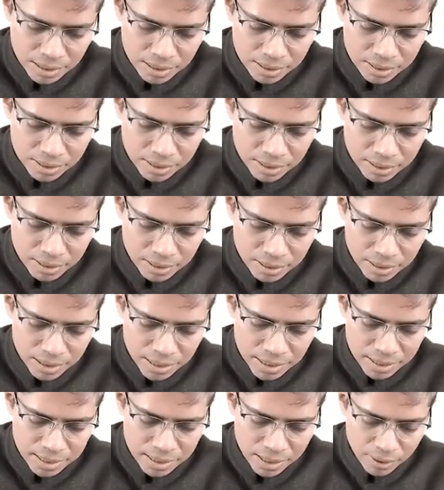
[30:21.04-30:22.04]
is the
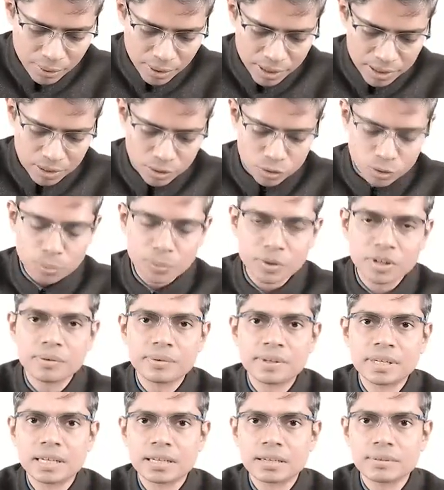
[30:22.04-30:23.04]
area where the superior
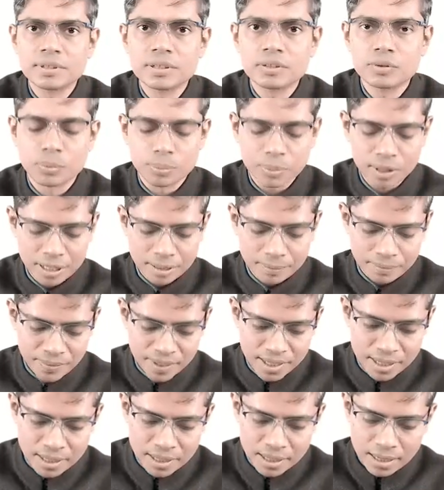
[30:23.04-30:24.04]
vena cava is opening.
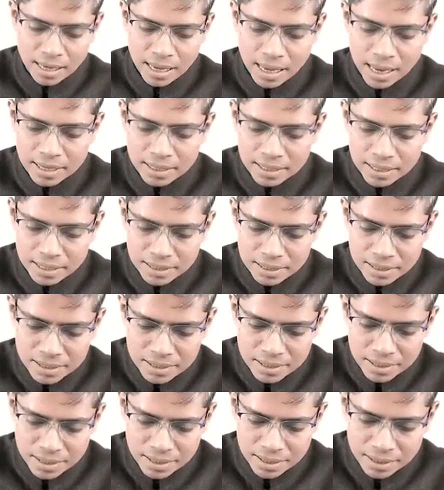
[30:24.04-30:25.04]
And in
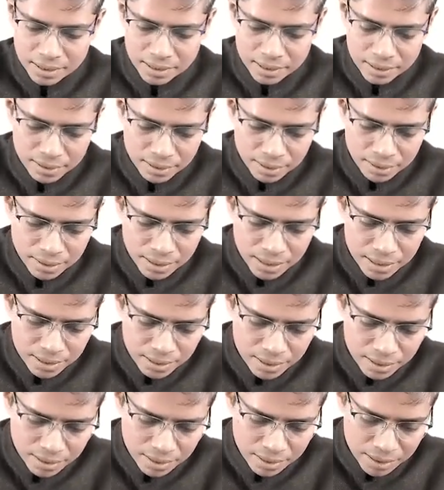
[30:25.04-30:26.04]
this area,
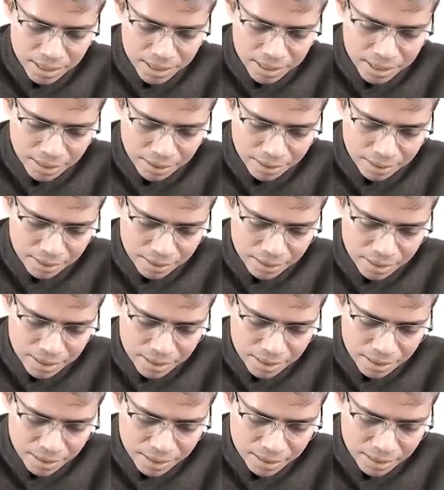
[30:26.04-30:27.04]
this region,
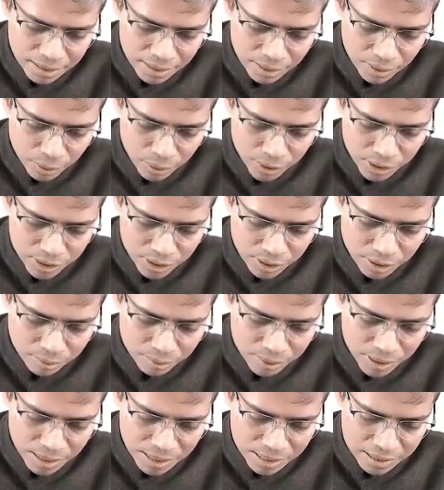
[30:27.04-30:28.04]
this is the location
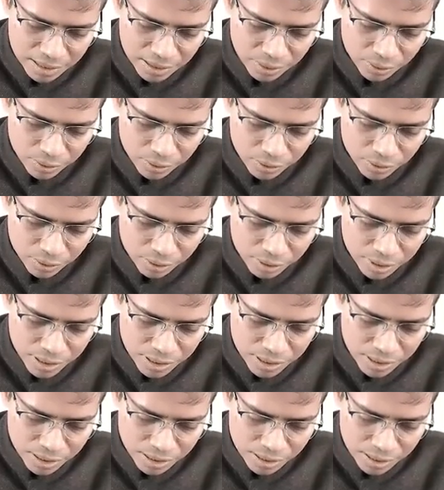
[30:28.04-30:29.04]
of the SA node. So
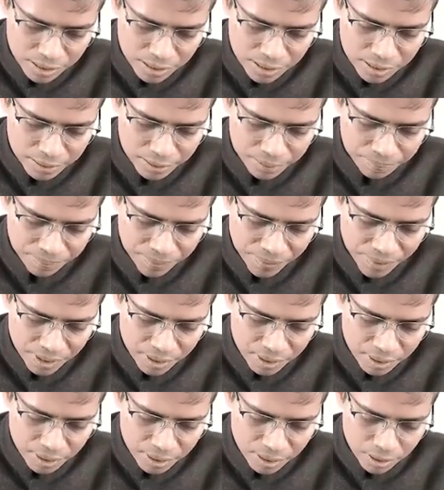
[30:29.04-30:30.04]
this is the
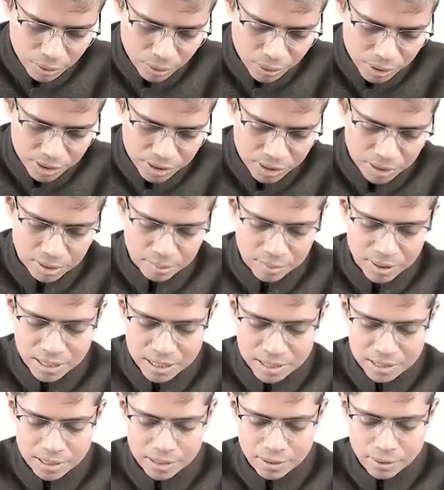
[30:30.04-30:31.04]
location of
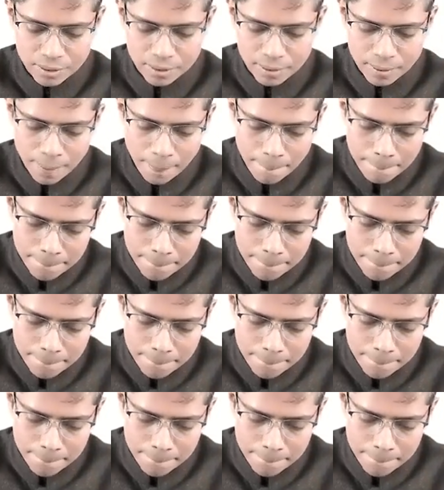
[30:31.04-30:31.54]
the SA node,